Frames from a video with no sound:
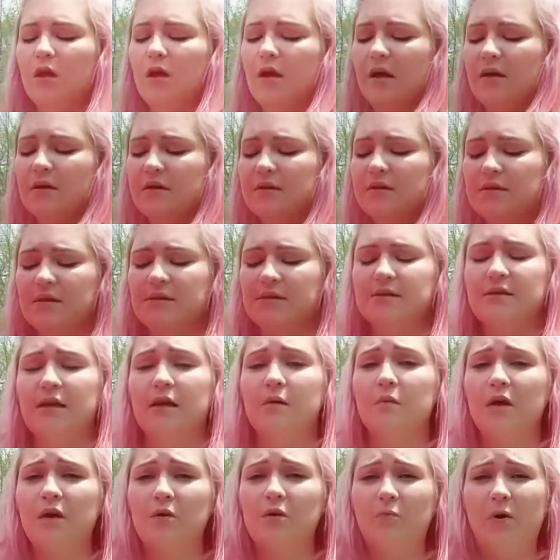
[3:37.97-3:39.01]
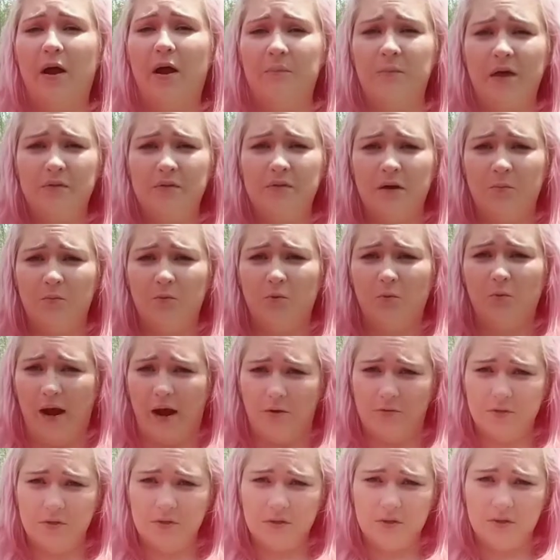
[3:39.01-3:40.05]
And it's the same thing, wrap that thumb
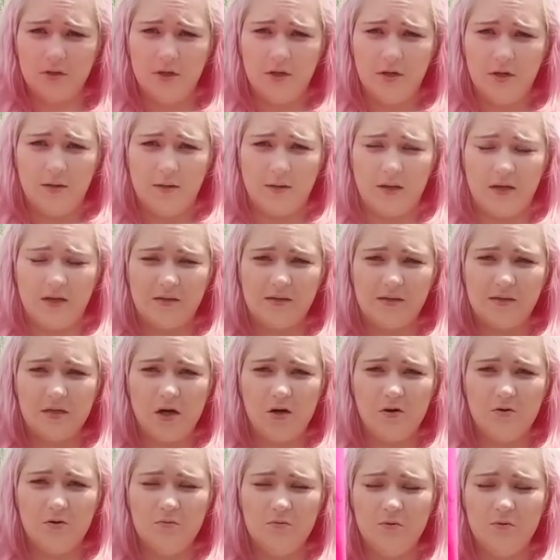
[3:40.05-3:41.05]
around like so.